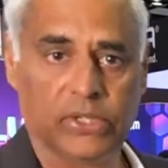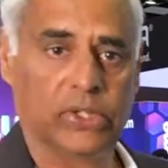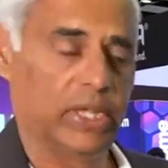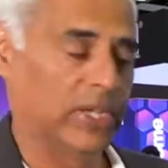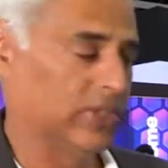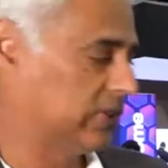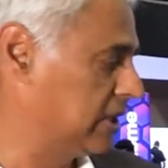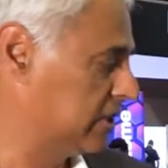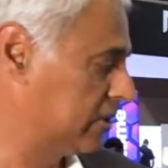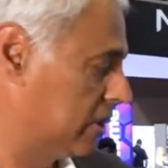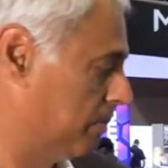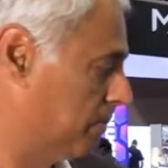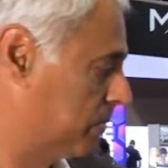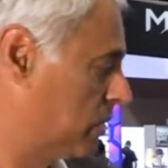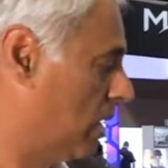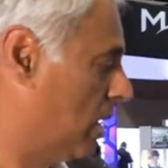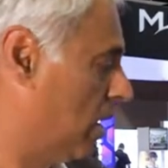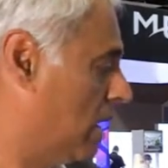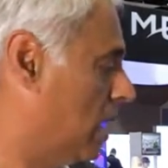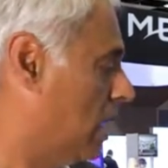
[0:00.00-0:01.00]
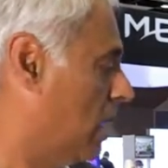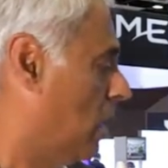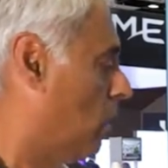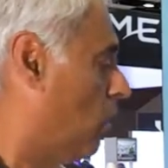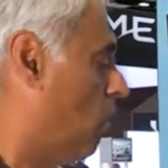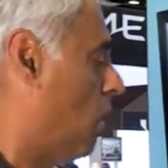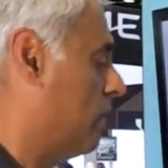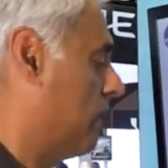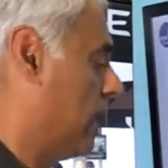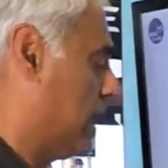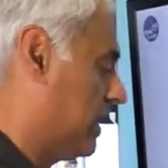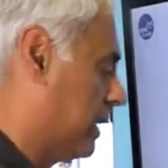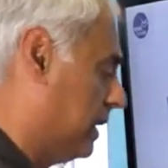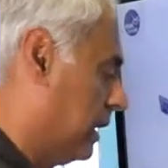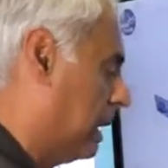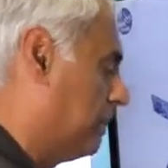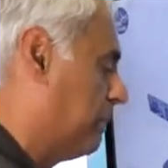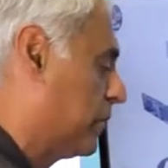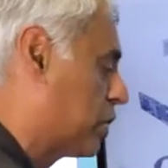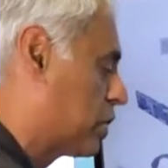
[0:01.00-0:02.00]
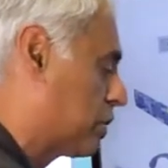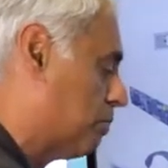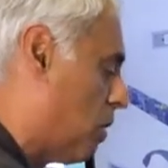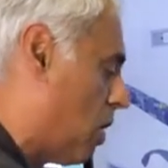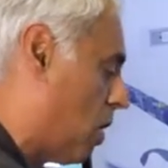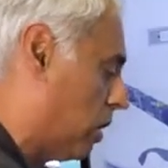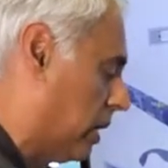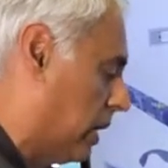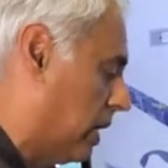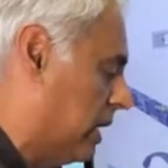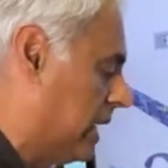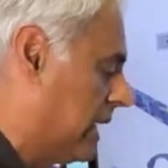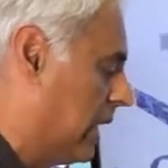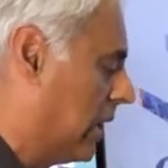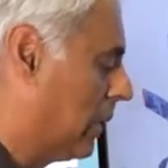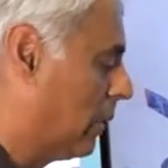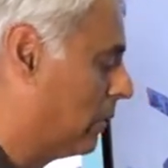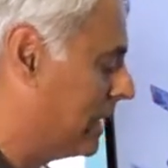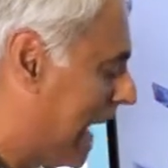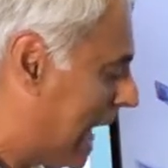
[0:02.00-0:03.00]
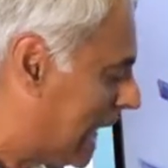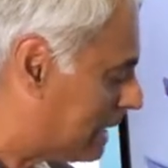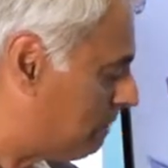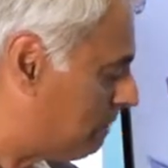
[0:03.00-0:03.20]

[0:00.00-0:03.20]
in their systems. Or we have a little bit smaller, not as